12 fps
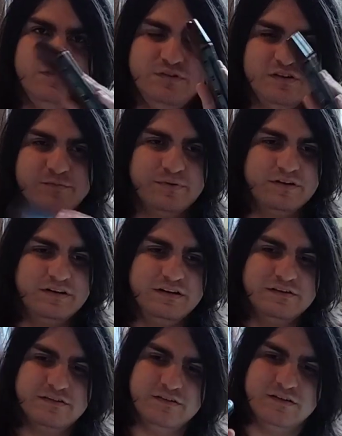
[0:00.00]
So that's pretty
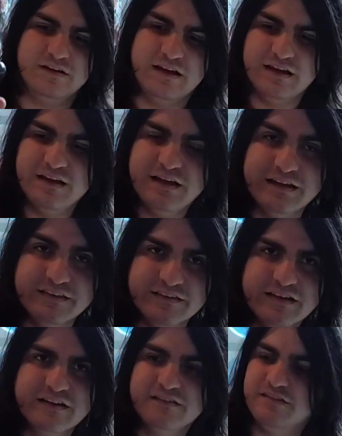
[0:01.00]
neat. And the
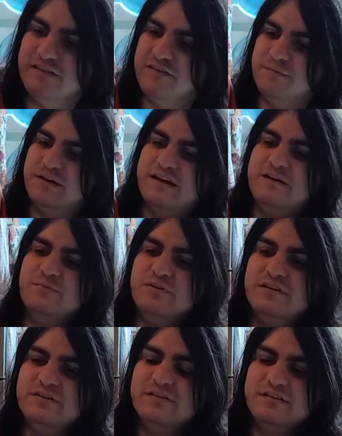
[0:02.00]
second system it came
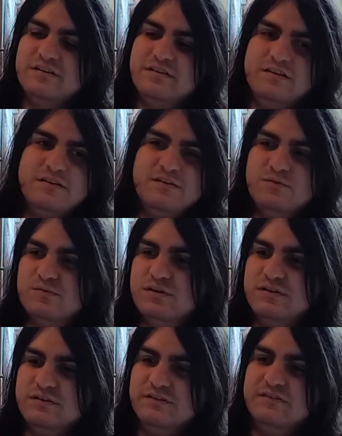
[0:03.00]
with
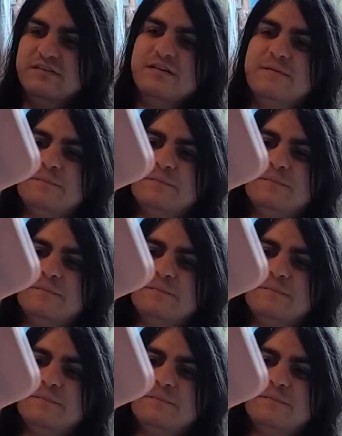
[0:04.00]
was